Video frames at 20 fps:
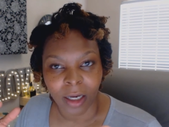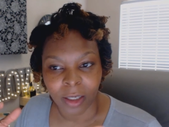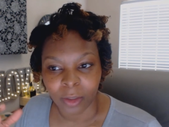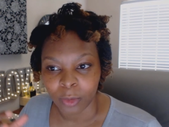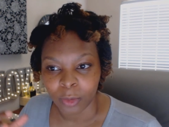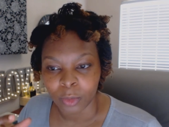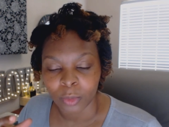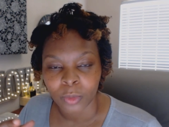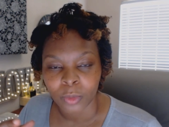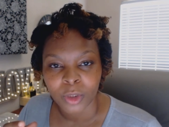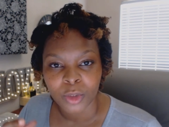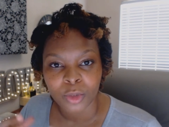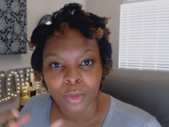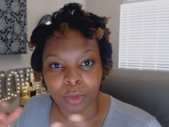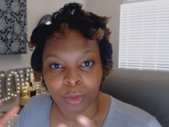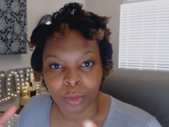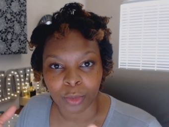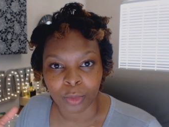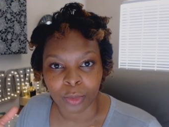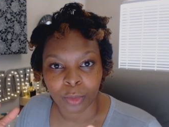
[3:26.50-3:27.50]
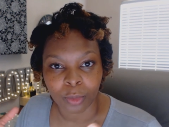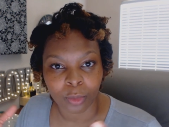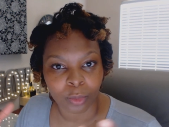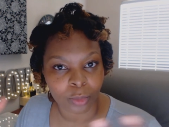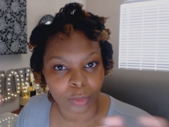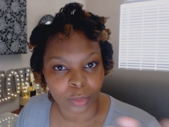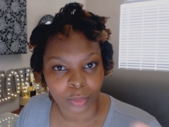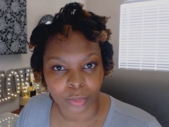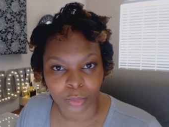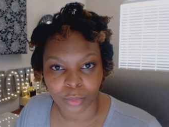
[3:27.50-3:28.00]
I don't know two
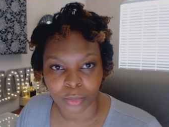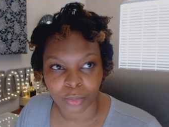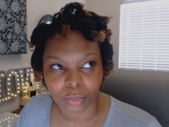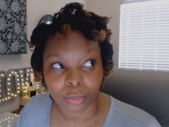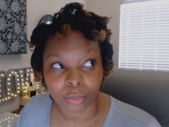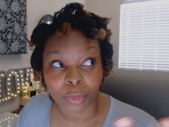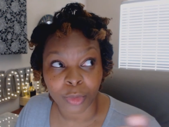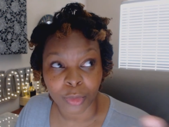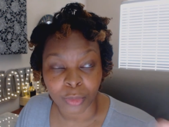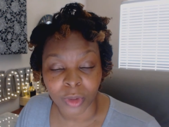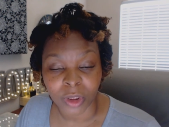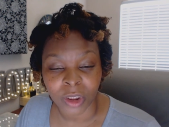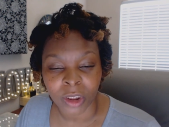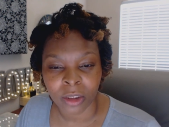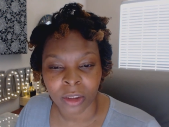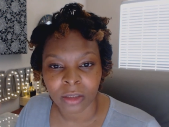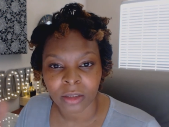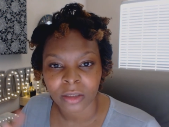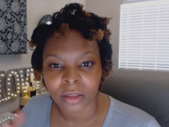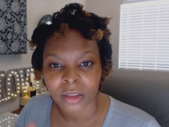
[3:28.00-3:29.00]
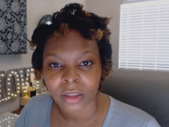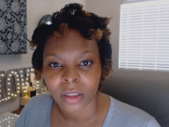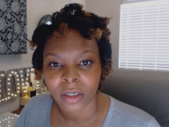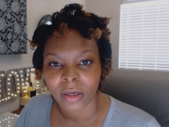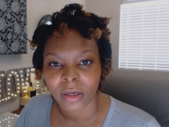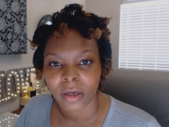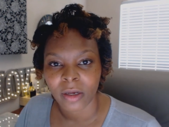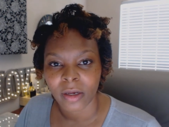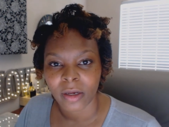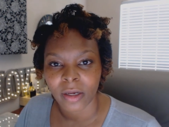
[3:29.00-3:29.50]
three years
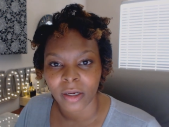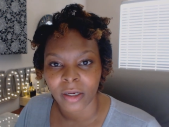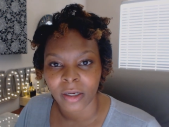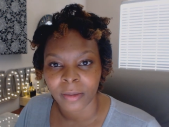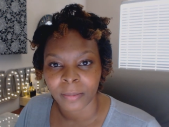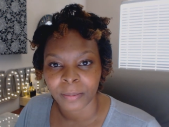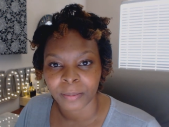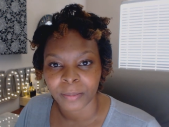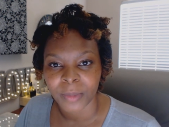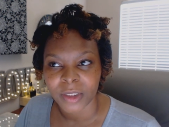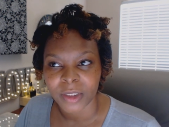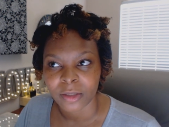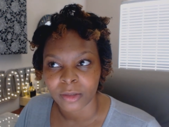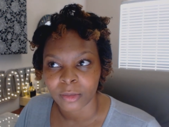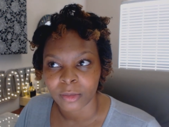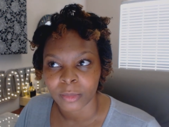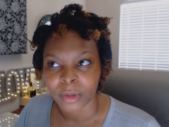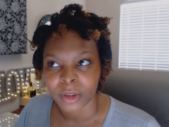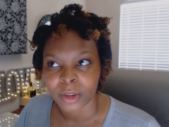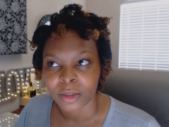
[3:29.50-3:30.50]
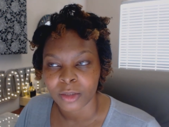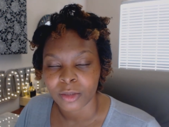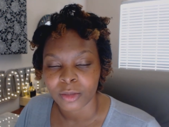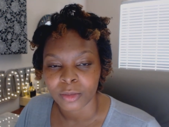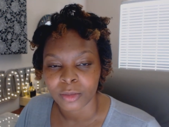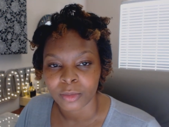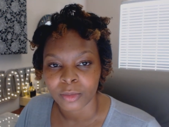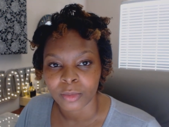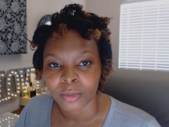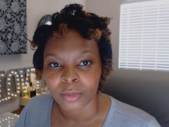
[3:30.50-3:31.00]
um, my son will be
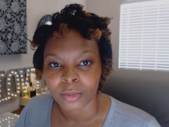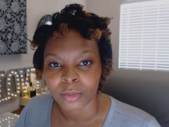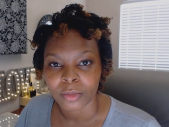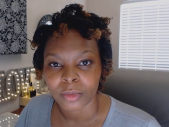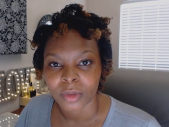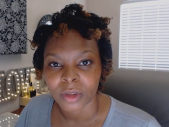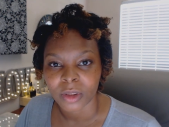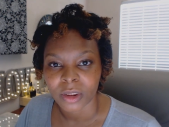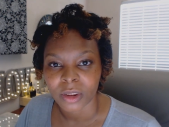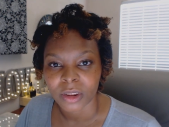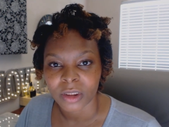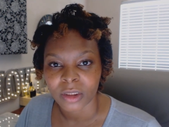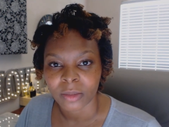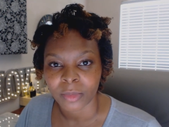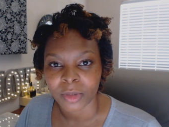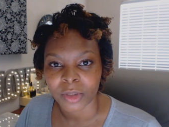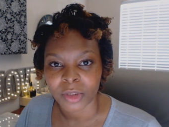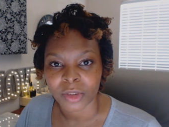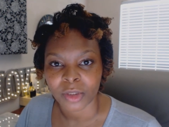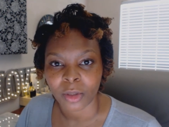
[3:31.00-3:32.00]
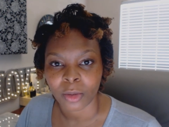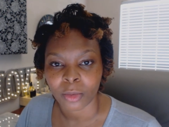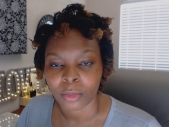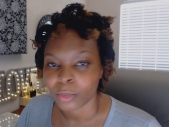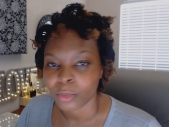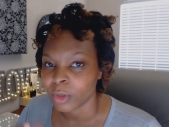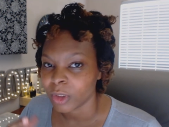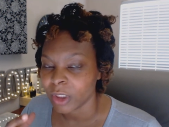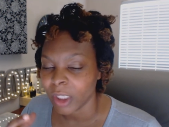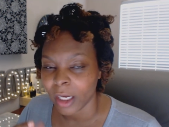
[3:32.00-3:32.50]
two in December so
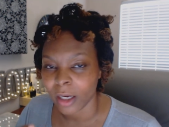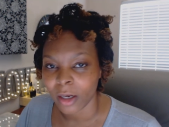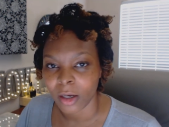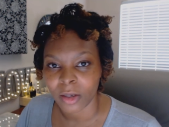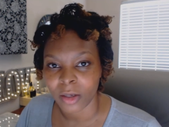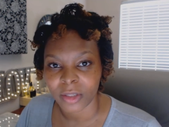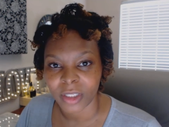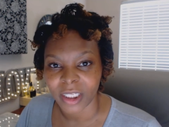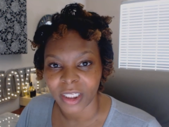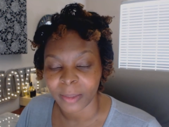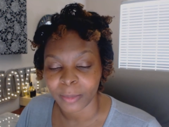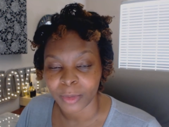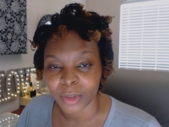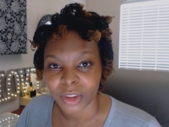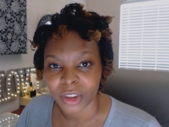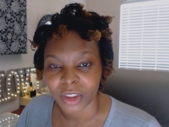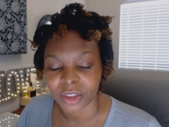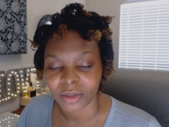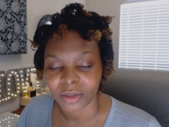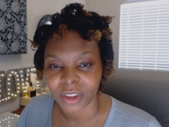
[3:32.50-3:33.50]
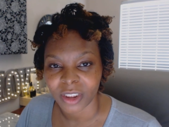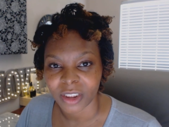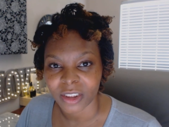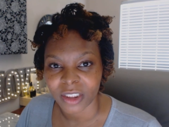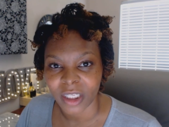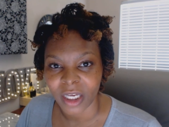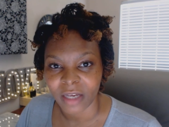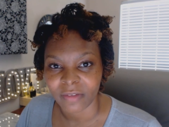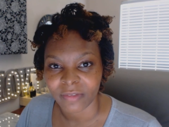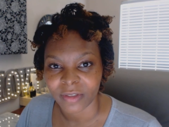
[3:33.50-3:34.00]
yeah like pushing three
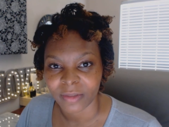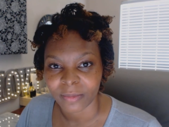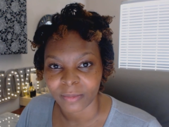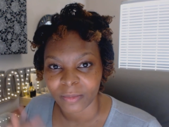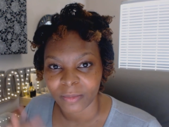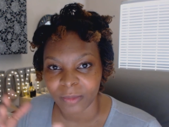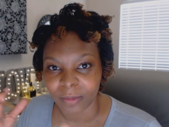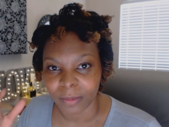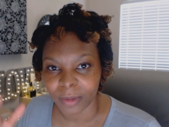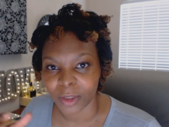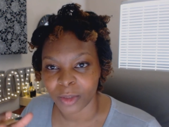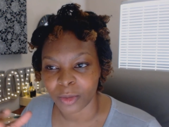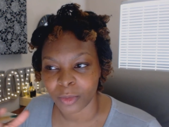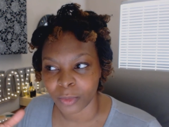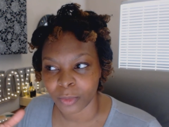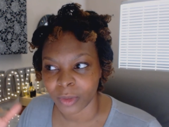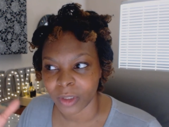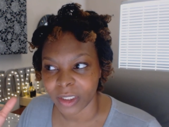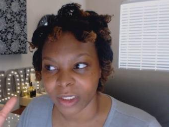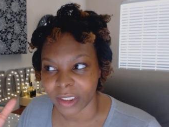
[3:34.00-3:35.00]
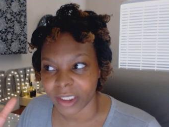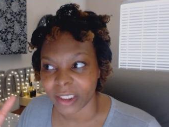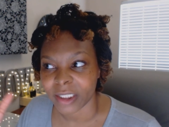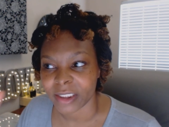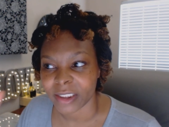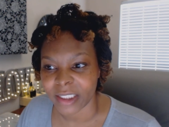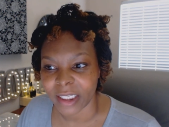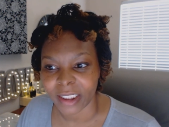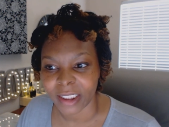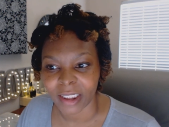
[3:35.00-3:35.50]
years I haven't been doing like
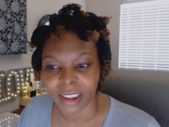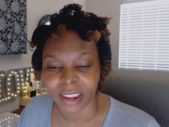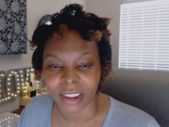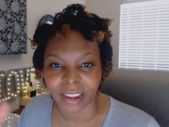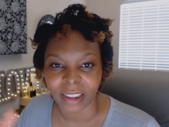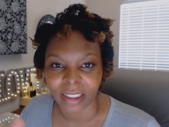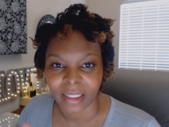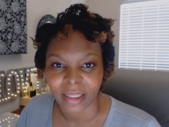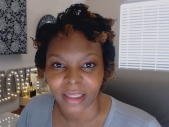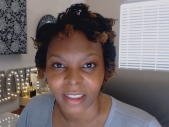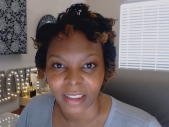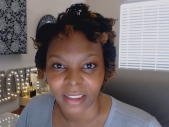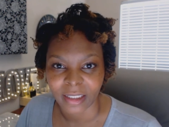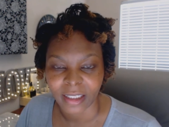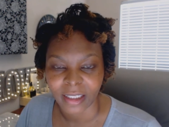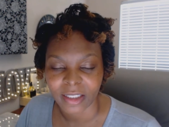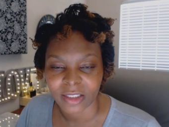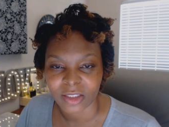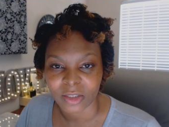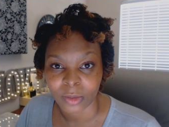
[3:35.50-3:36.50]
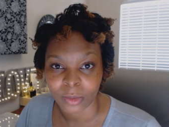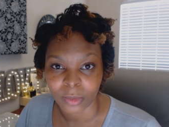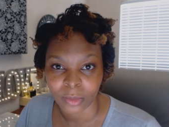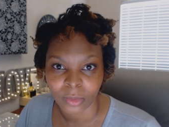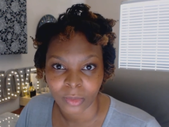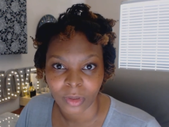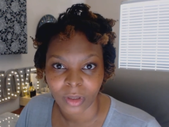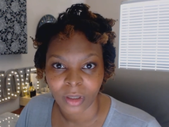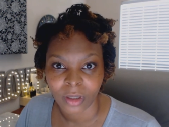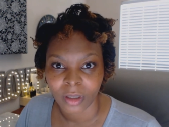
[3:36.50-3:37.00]
a daily thing that
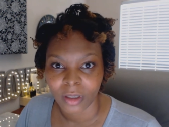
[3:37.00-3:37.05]
so